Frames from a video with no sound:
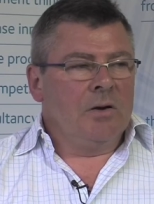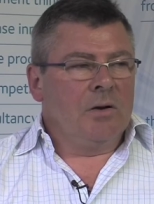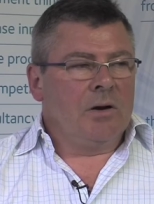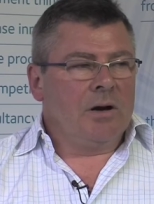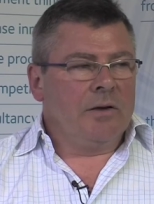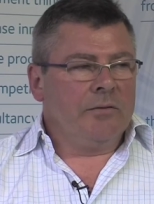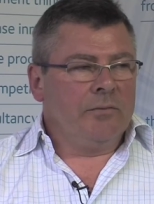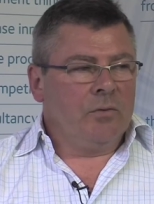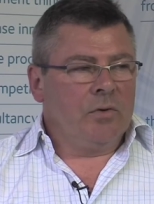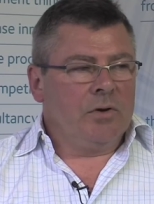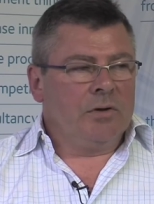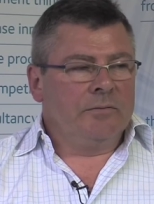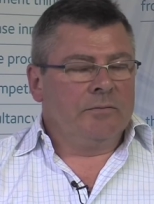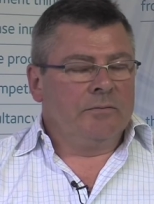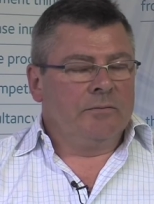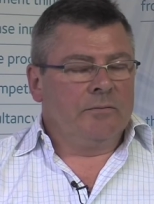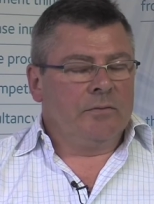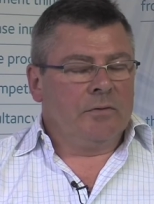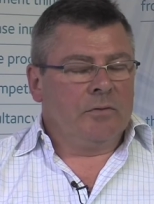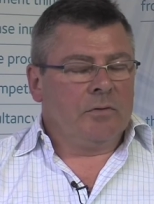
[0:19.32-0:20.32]
I've worked
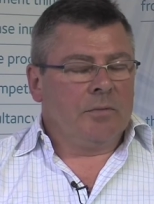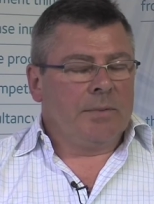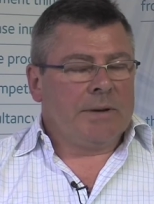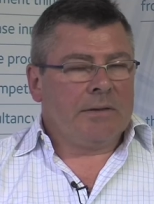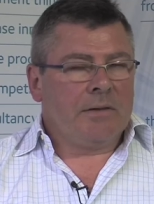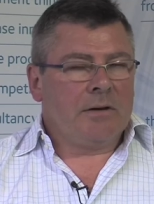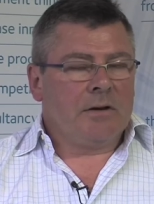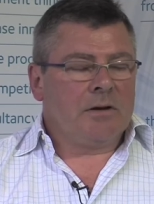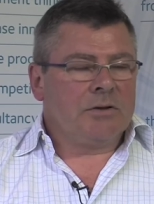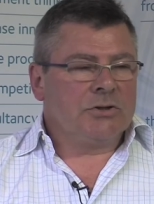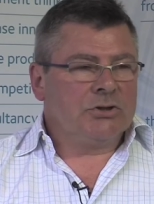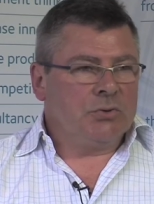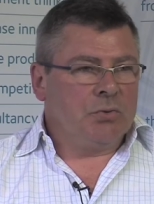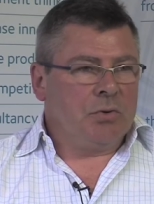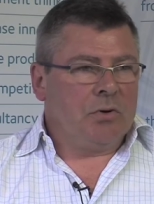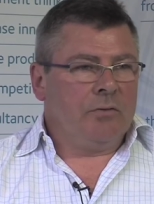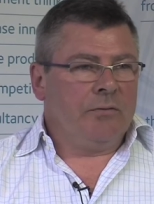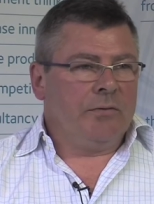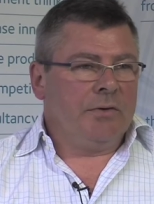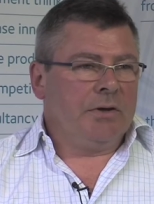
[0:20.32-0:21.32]
for about the last
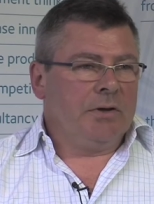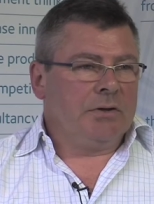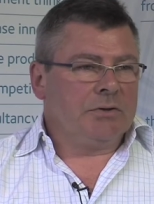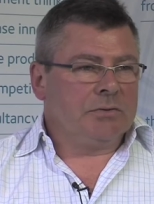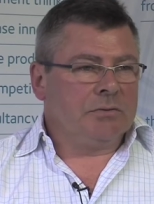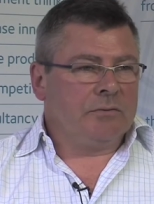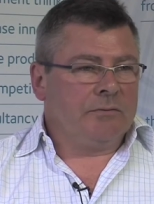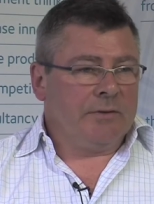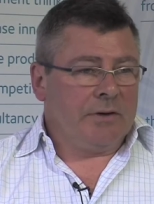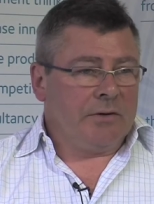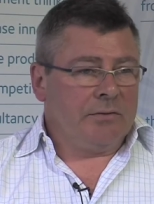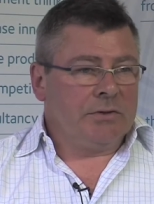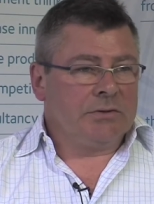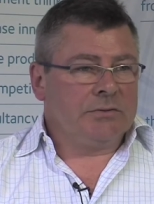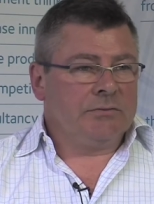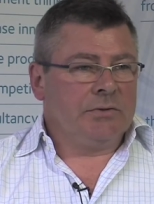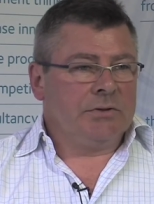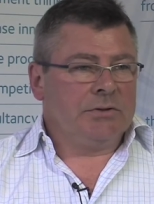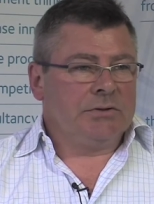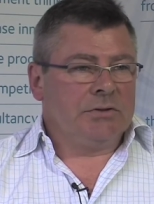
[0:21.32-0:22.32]
12 years on
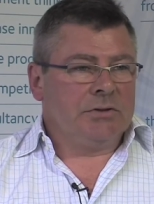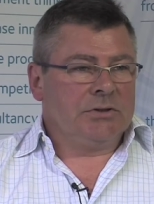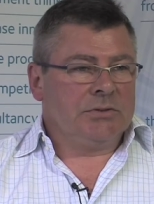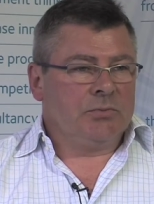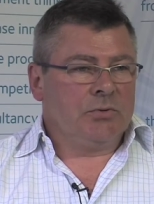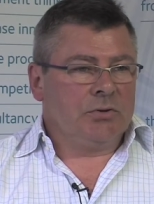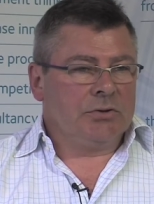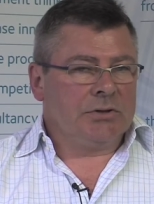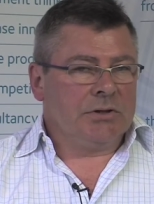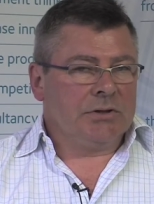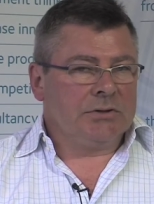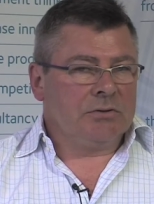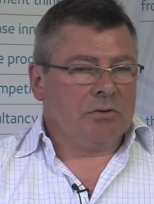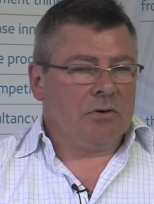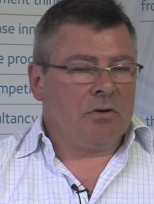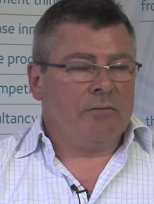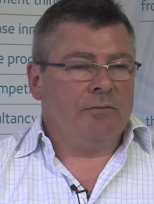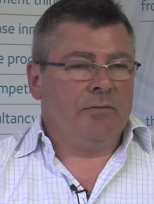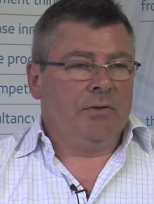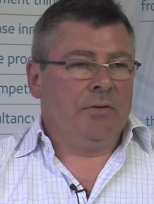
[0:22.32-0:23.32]
various research projects,
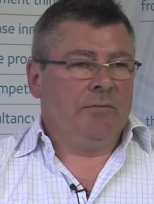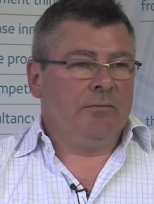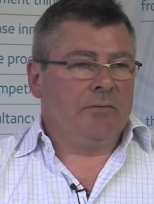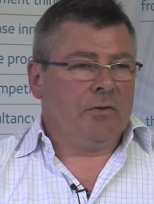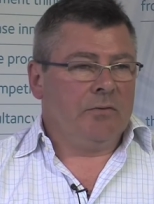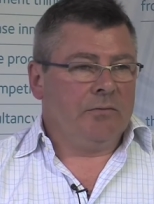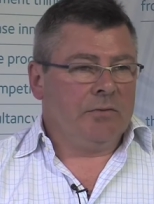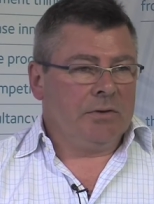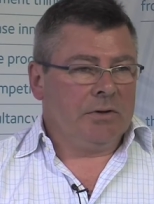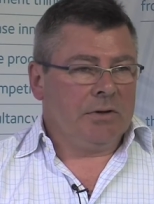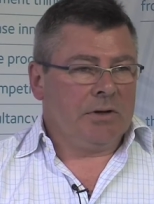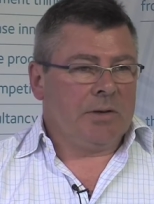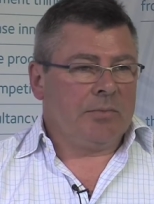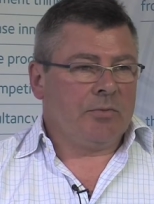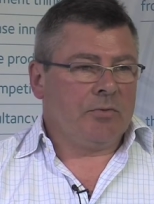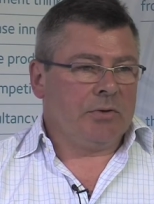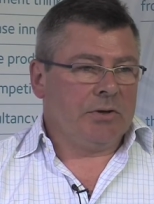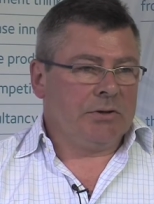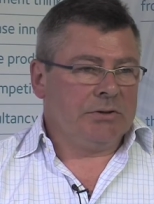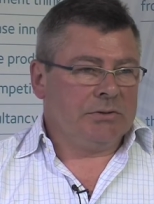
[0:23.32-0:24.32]
often involving
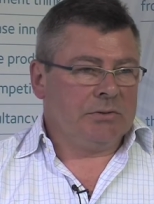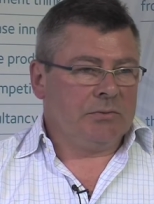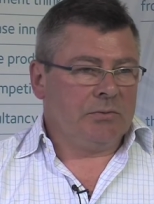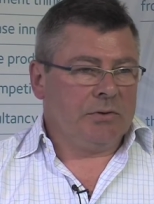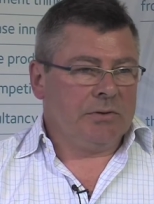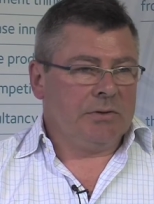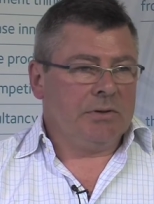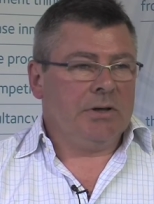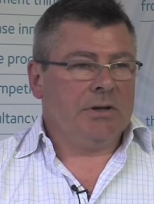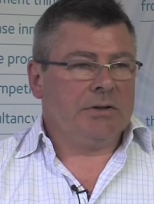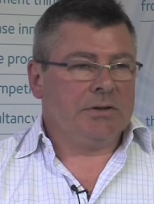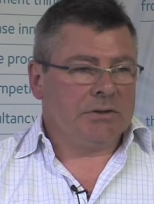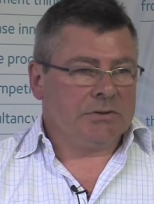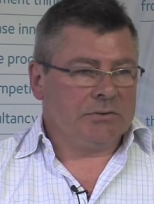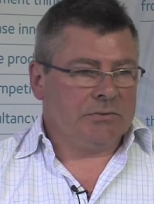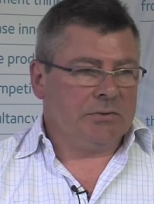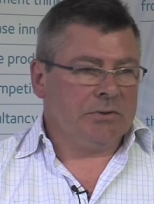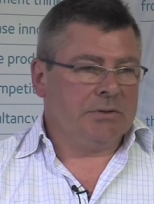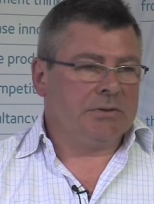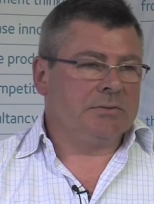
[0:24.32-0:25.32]
collaboration with
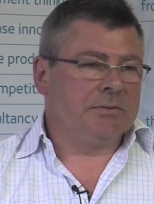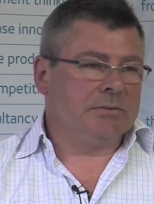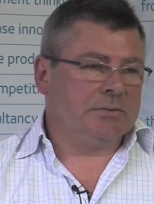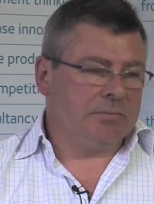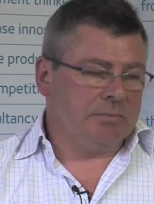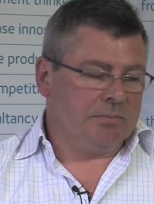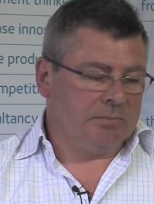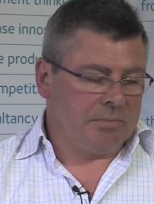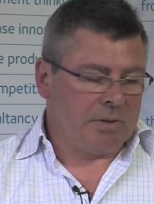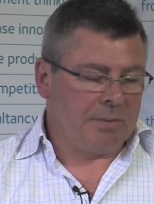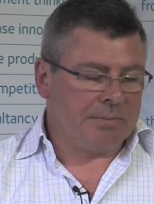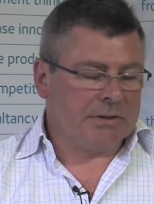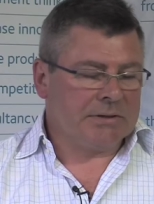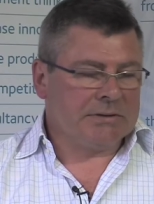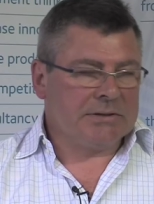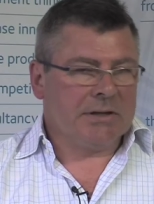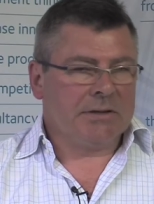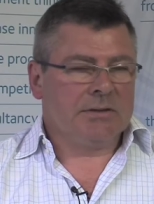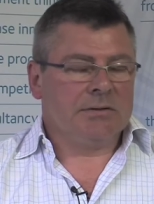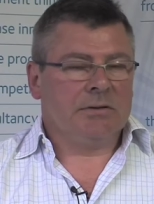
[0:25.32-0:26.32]
industrialists, public
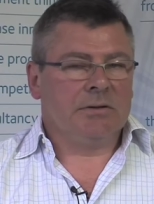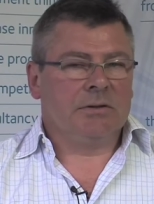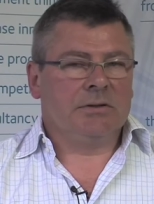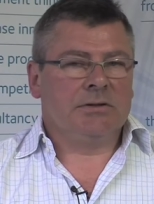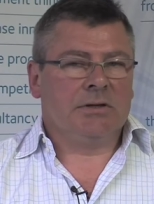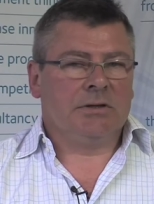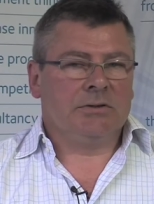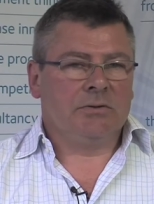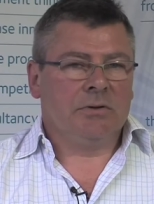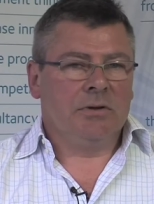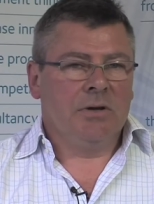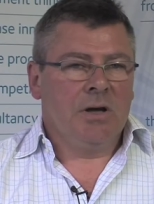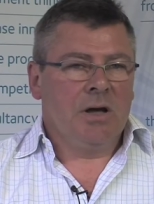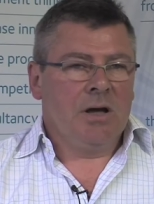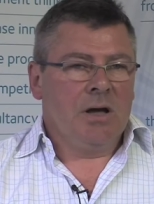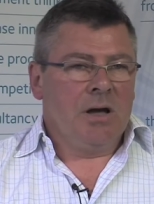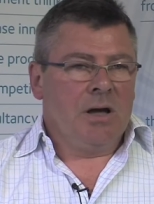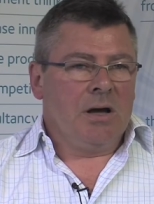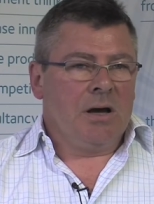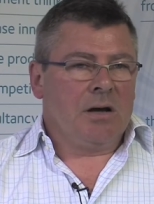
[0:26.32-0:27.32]
sector, etc.
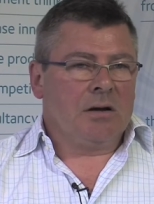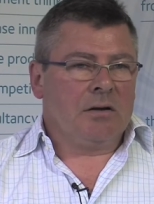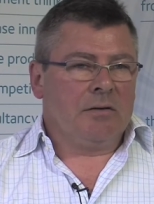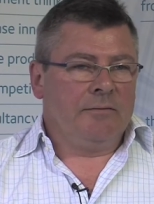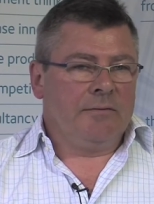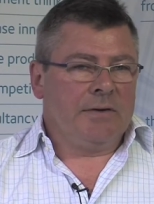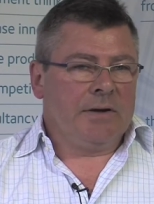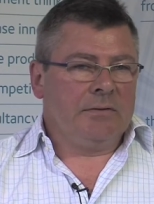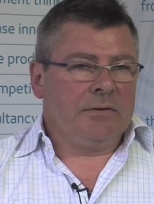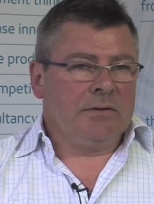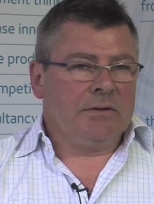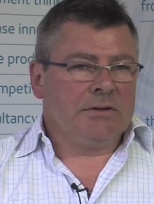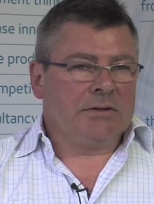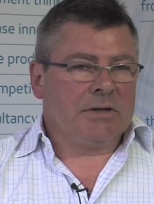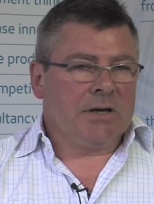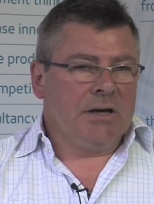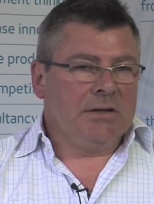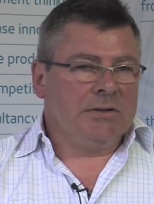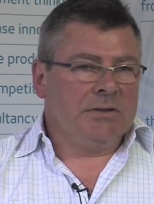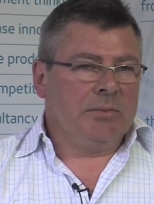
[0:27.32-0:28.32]
And I found that this
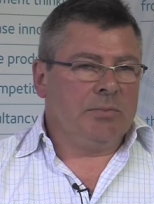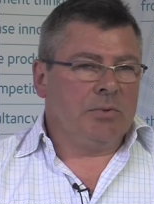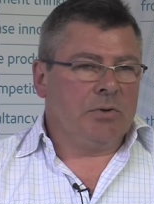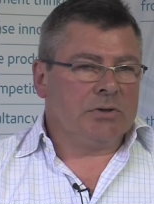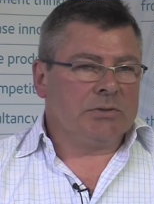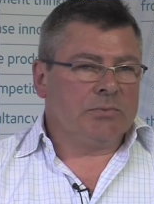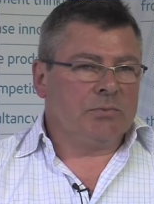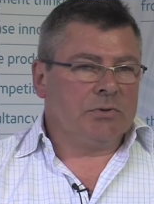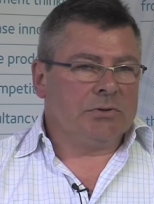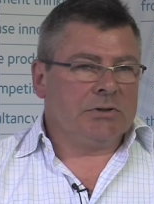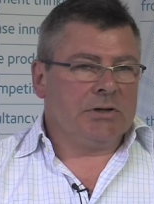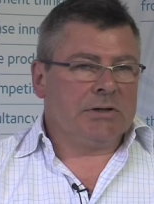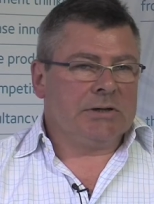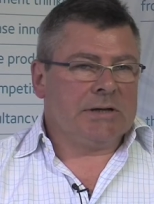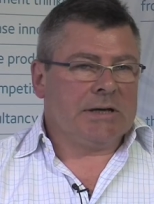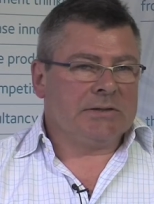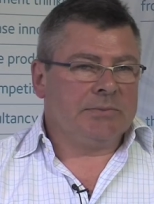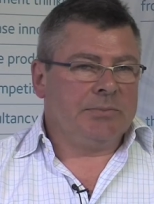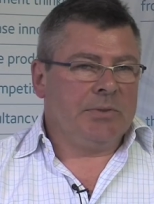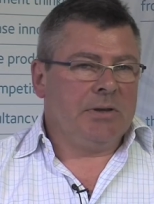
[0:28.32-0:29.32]
KT Box project
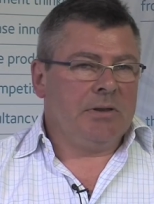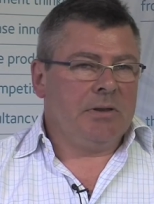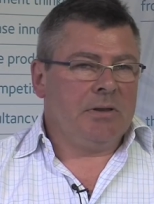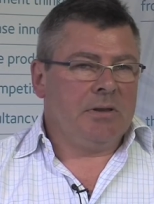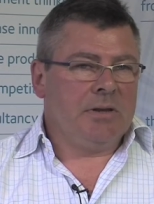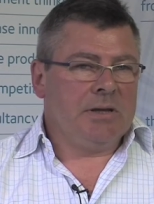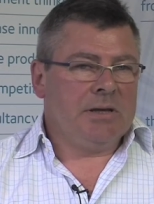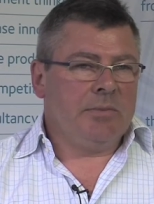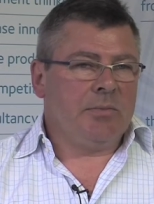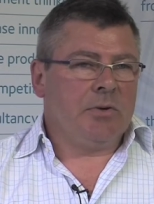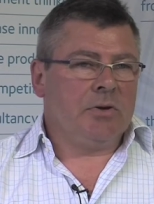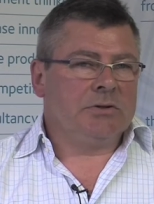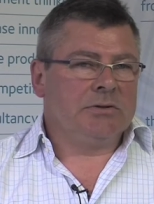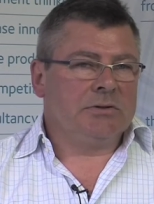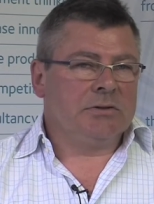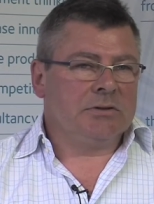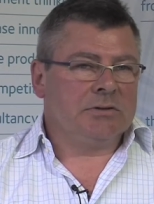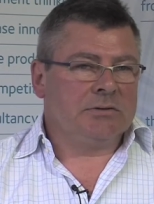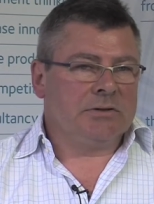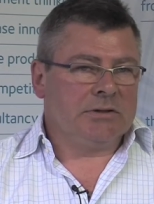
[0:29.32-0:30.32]
has been the most
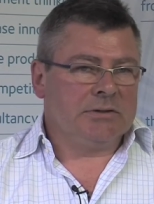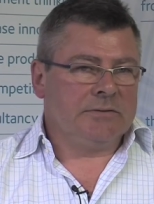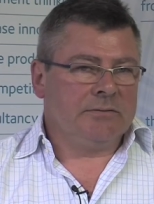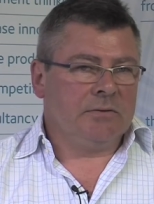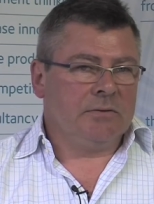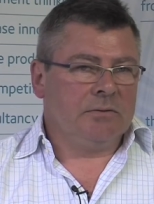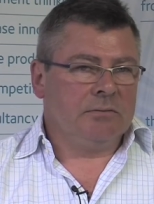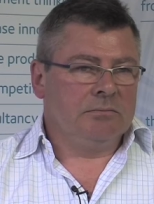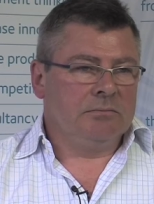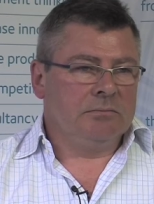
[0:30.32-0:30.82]
successful.